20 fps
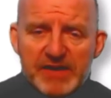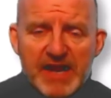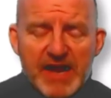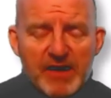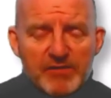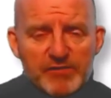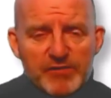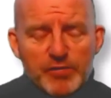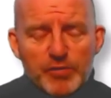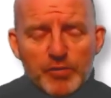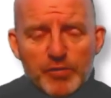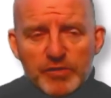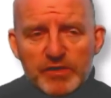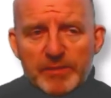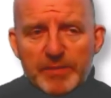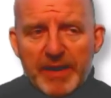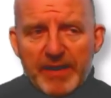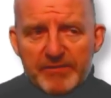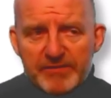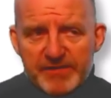now talked
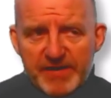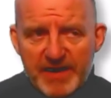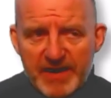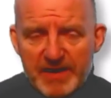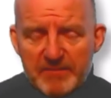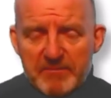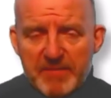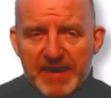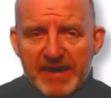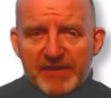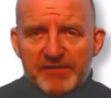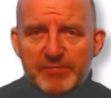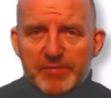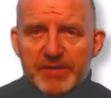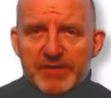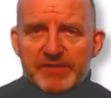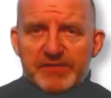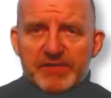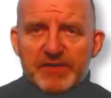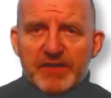about time
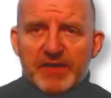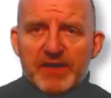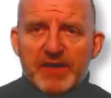management,